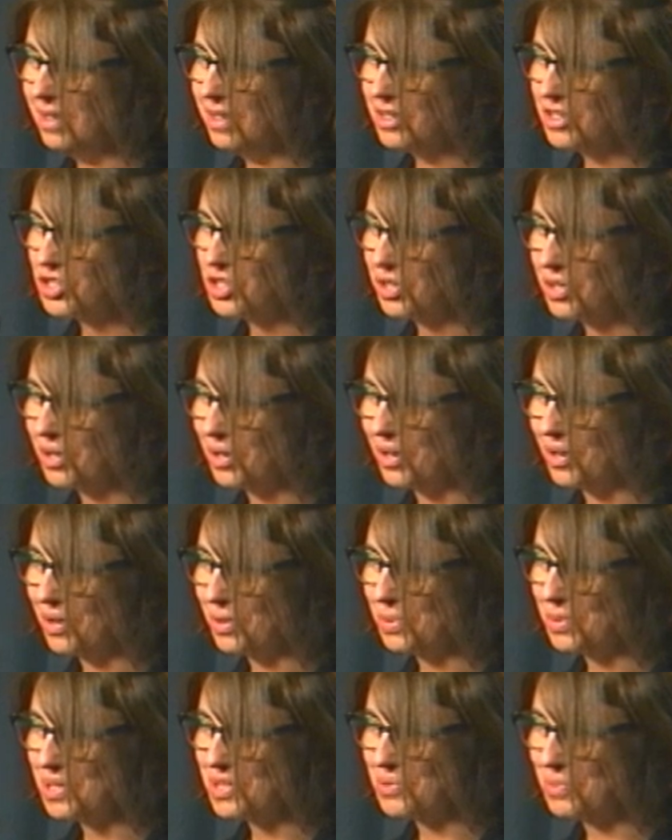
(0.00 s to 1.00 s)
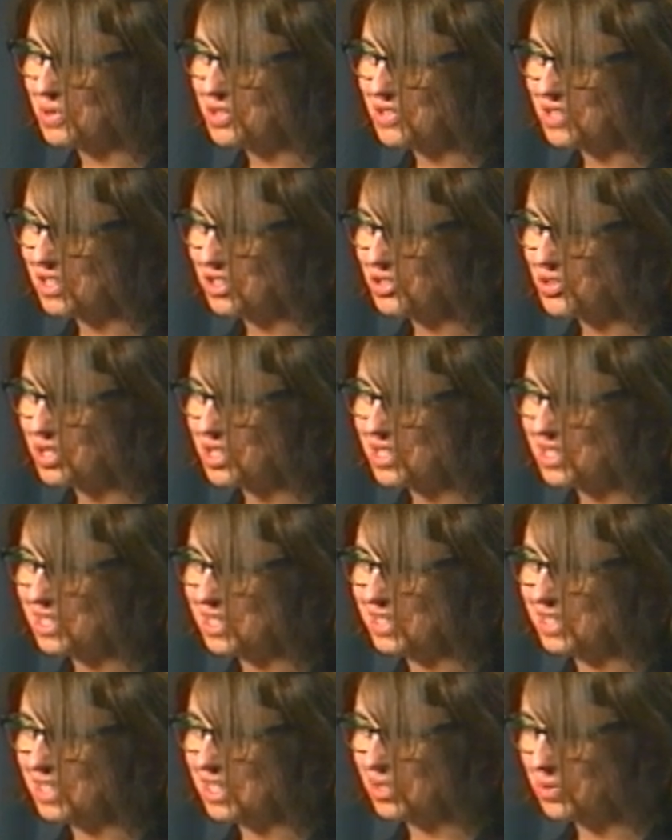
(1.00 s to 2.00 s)
She always was
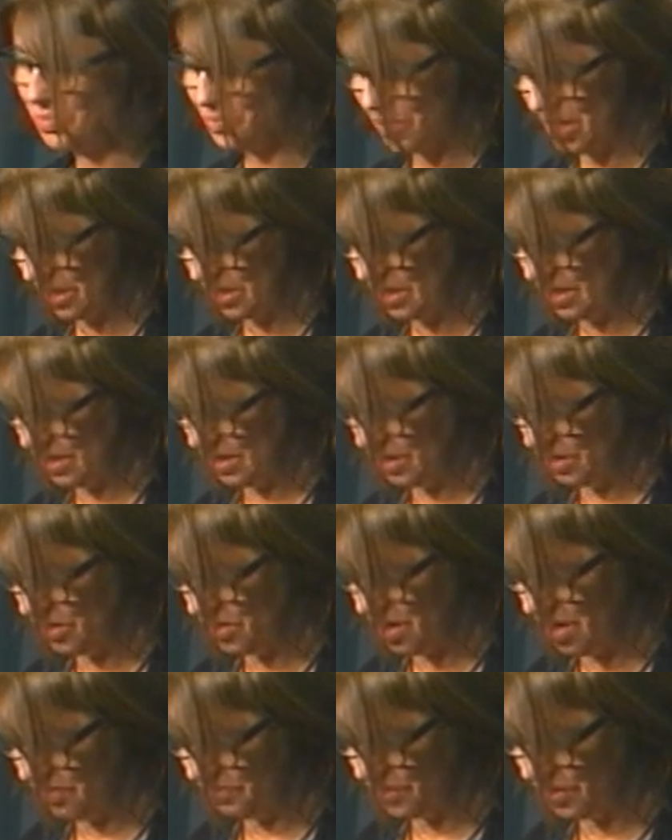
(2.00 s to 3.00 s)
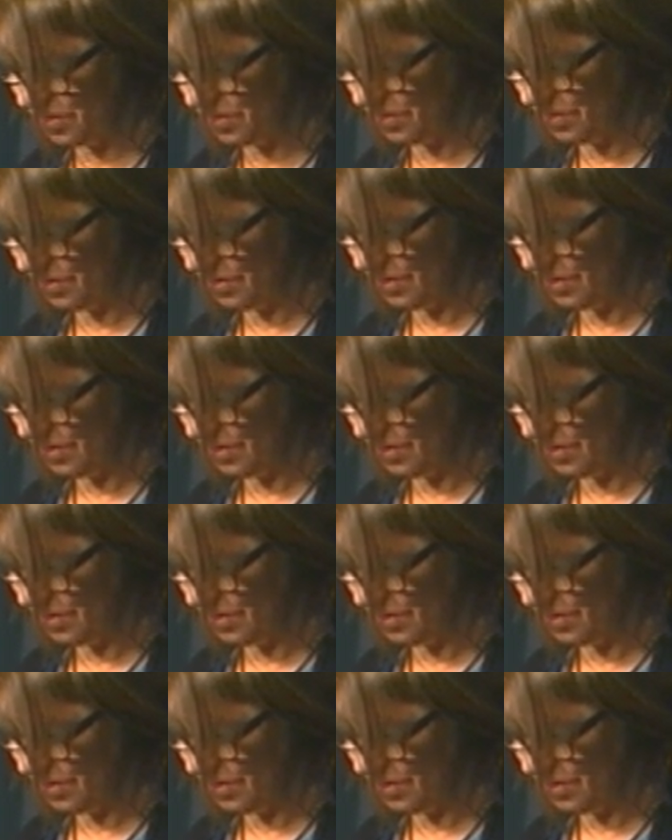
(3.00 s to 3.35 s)
interested in writing a novel